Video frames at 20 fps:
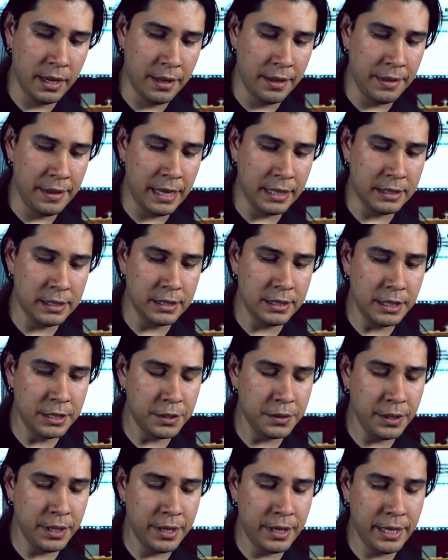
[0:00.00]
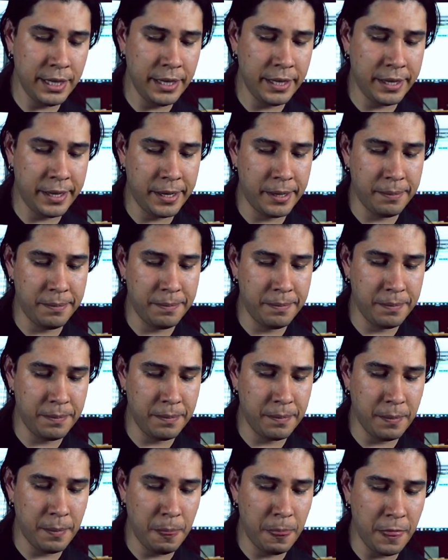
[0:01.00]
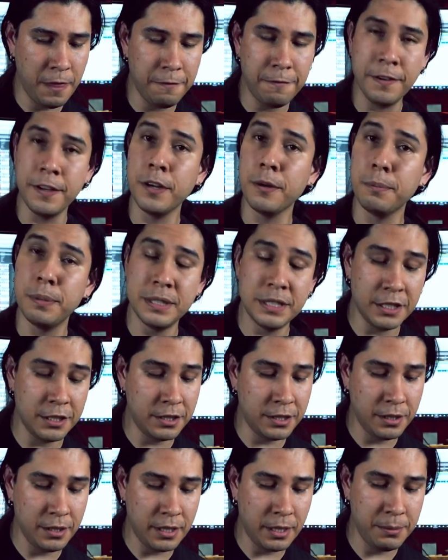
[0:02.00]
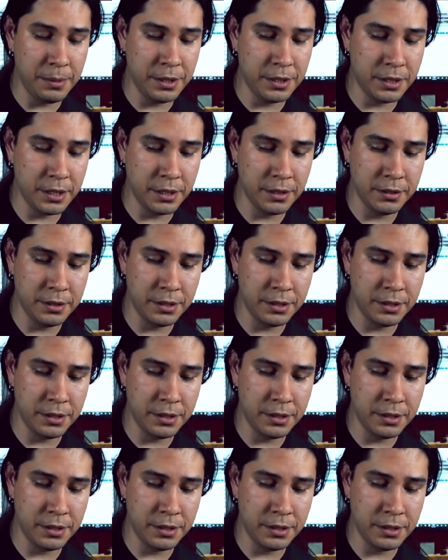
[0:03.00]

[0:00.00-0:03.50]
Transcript: that's essentially the finger position that I'm using.